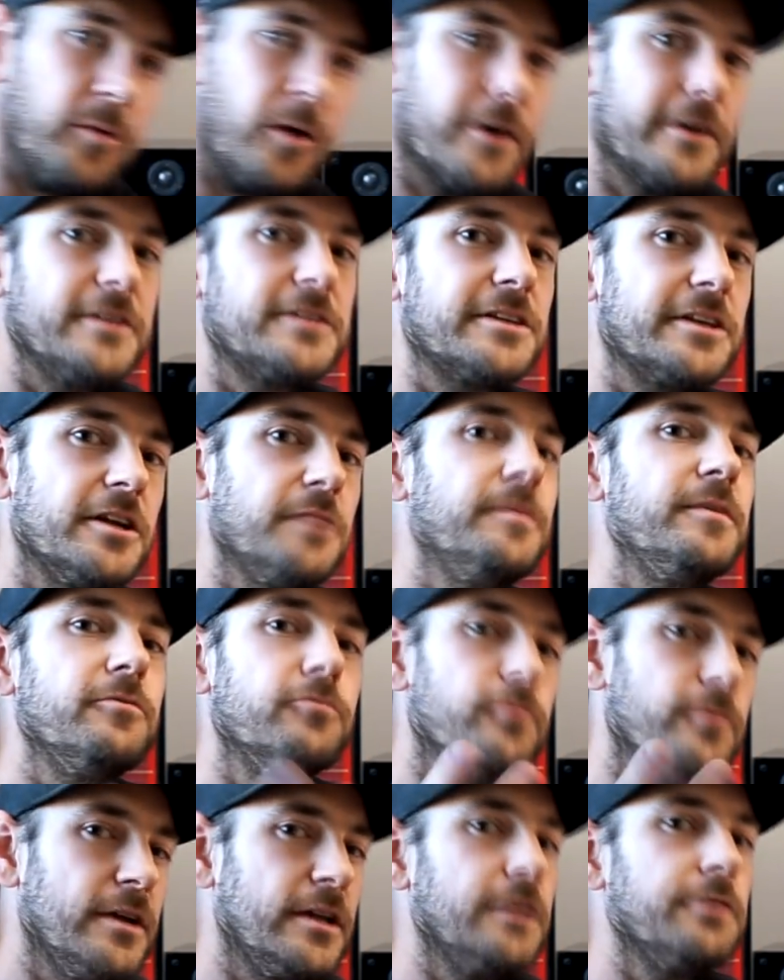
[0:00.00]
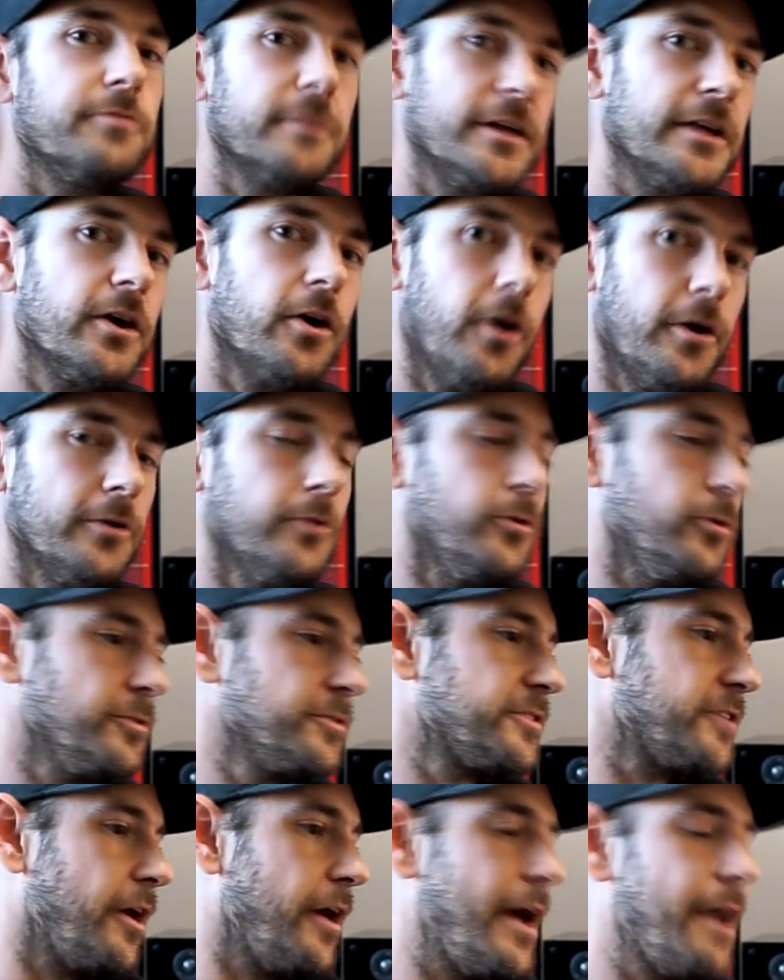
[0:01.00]
block is going to be really, really hot
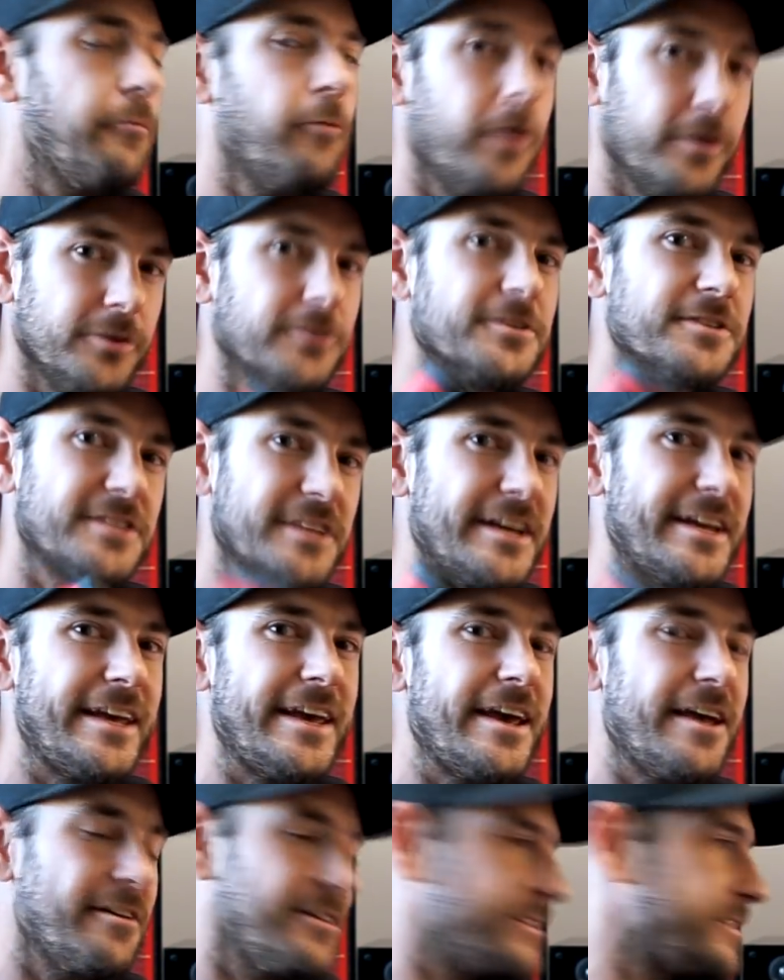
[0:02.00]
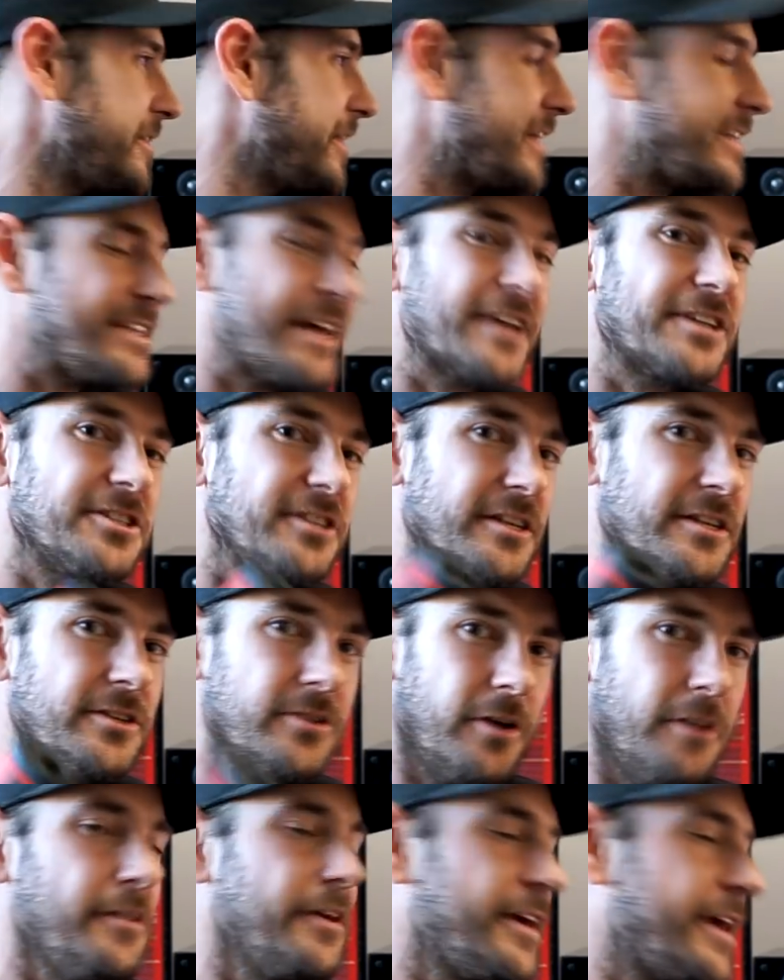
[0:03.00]
also. And what you'll see here is that that's actually
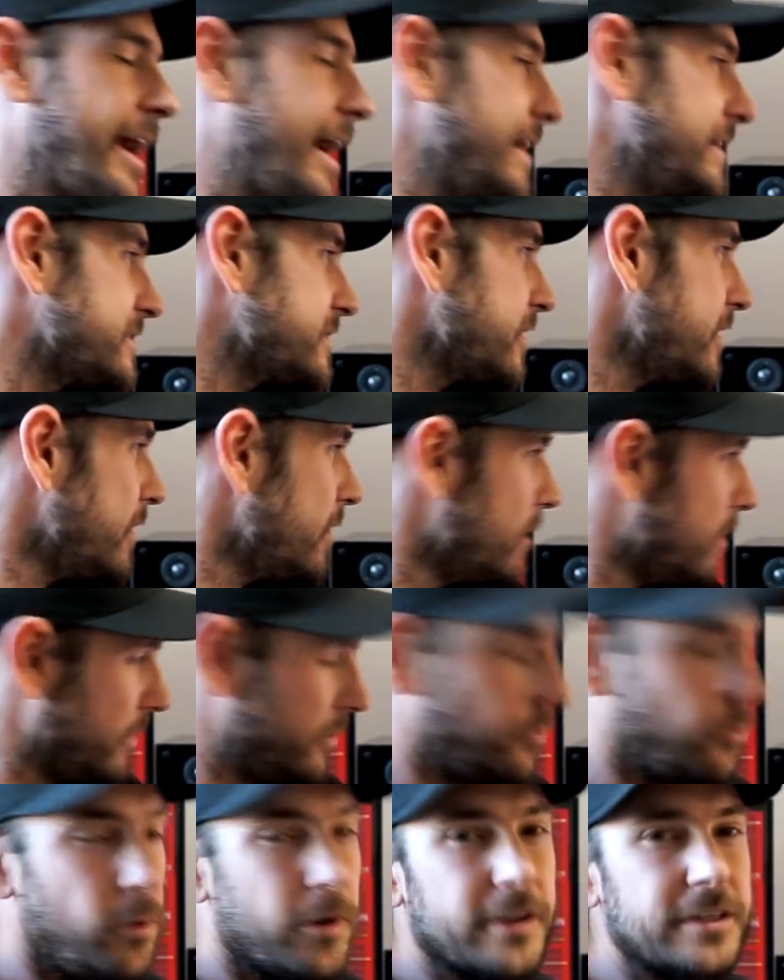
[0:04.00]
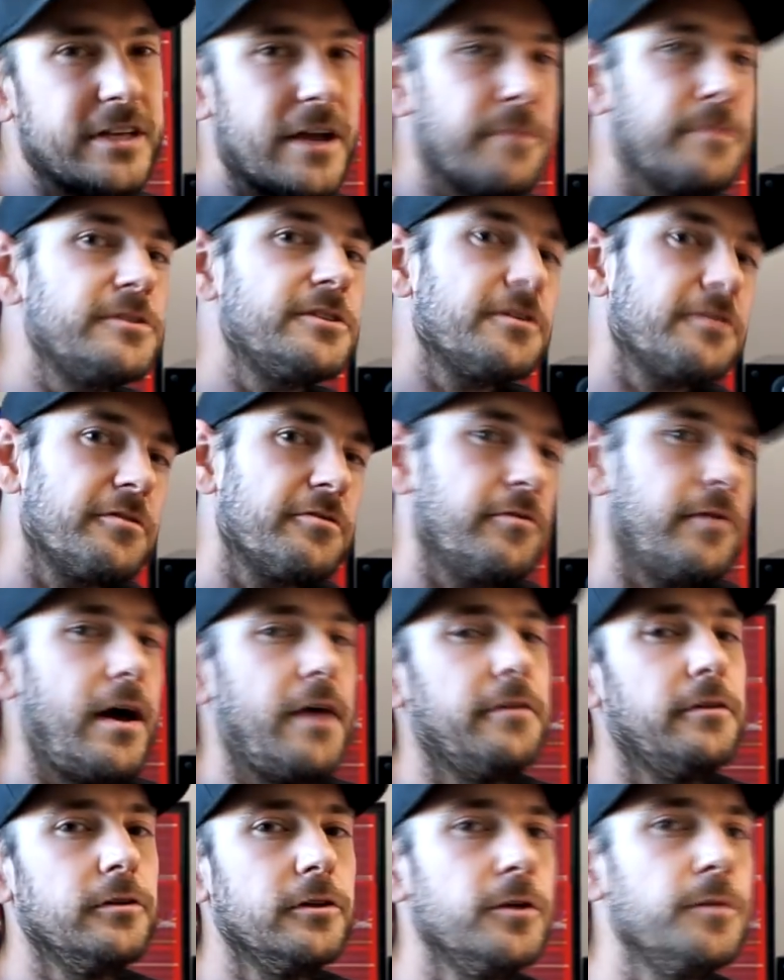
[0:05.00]
not the case. The water temperature
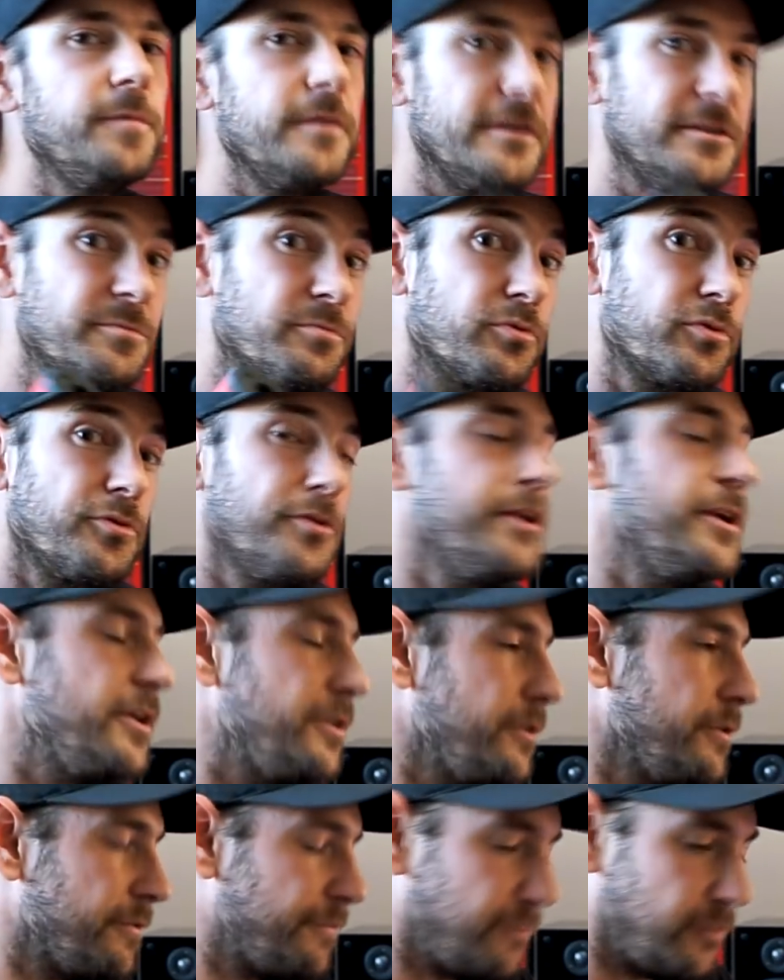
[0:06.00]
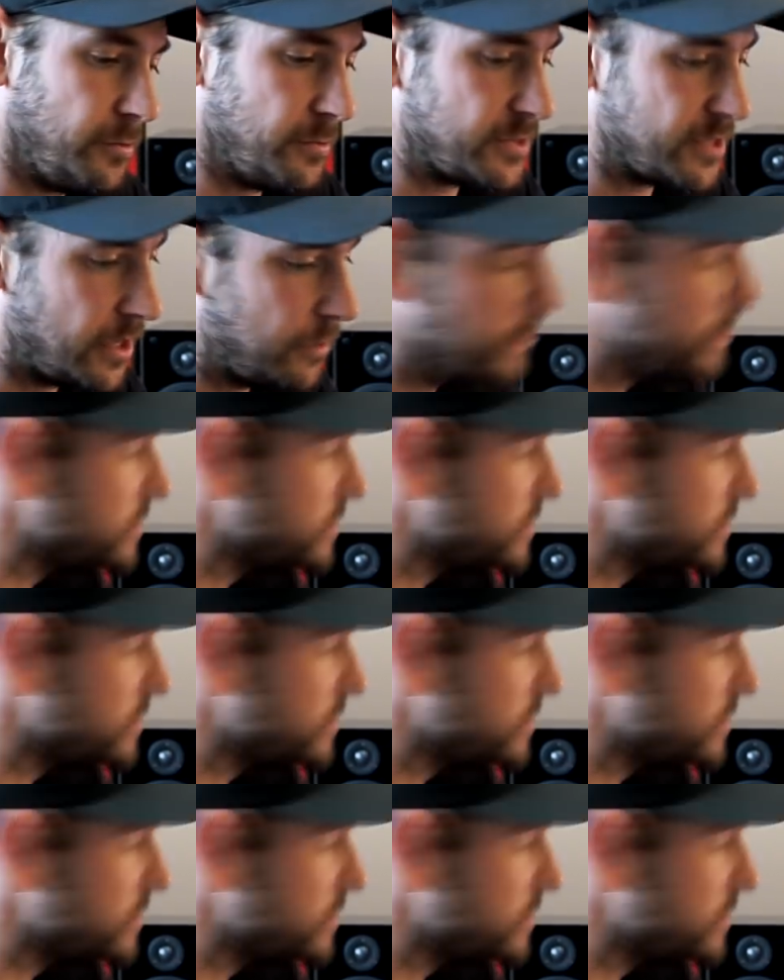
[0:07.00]
throughout the loop is pretty uniform. So